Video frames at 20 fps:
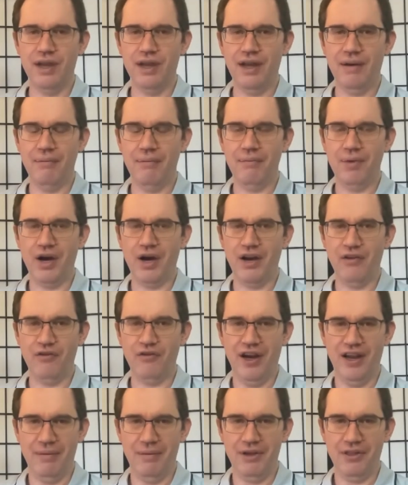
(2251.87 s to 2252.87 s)

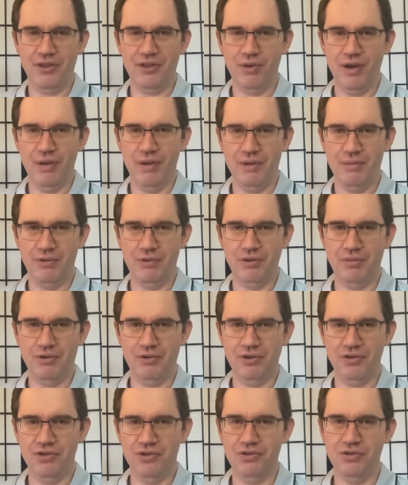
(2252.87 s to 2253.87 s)
modify about the way people
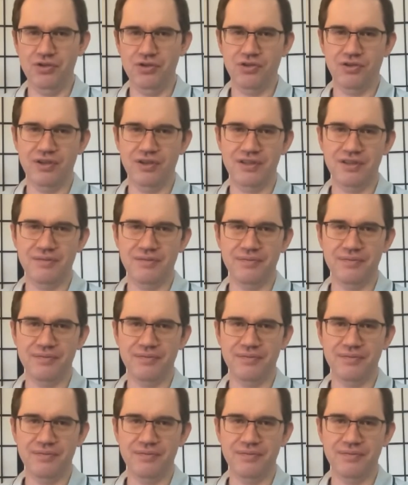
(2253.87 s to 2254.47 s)
approach user stories?